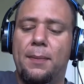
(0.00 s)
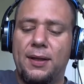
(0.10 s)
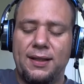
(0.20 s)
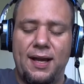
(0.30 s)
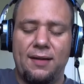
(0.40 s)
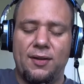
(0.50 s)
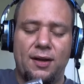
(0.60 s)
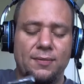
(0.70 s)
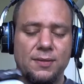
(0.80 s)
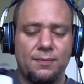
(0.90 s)
But they have the
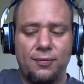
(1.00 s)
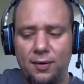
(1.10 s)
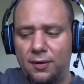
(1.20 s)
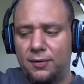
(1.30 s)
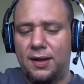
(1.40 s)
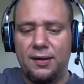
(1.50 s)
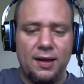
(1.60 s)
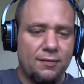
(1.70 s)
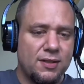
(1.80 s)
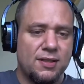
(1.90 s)
Hubsan Pro now.
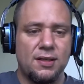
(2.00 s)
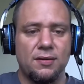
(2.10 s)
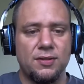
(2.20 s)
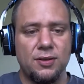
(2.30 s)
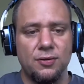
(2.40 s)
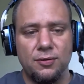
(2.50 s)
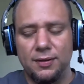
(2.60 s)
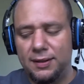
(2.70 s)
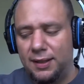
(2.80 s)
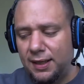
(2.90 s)
They have the Zino
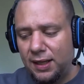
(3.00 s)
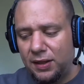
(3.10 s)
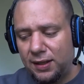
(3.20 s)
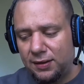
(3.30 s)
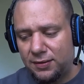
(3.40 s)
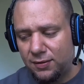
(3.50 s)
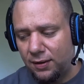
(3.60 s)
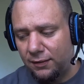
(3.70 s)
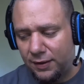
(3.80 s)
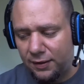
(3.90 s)
2, and and I think those are
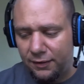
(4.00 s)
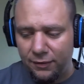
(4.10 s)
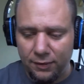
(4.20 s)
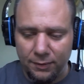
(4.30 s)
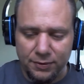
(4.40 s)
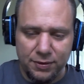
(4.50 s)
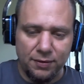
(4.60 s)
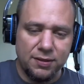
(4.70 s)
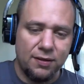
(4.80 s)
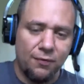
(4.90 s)
all very affordable
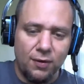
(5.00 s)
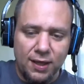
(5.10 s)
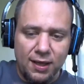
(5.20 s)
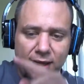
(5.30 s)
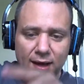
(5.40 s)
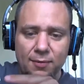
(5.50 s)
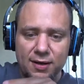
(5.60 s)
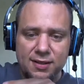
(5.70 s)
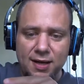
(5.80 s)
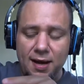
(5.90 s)
drones. The 4K camera
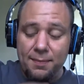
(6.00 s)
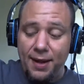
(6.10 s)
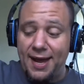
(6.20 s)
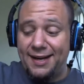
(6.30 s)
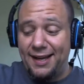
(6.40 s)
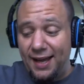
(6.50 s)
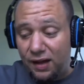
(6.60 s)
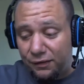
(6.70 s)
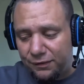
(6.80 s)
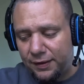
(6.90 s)
is not bad
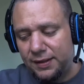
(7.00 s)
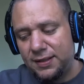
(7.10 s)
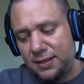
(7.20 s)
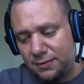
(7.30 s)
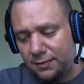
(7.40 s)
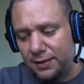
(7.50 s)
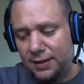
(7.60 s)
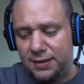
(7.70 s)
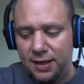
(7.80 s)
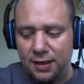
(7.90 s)
if, and this is what we're
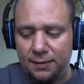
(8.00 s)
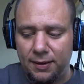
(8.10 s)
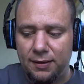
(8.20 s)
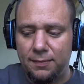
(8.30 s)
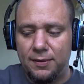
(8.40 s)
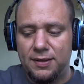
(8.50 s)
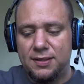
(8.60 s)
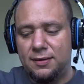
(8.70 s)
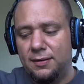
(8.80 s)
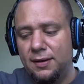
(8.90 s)
going to talk about here pretty
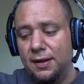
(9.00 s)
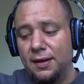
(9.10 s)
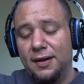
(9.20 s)
soon.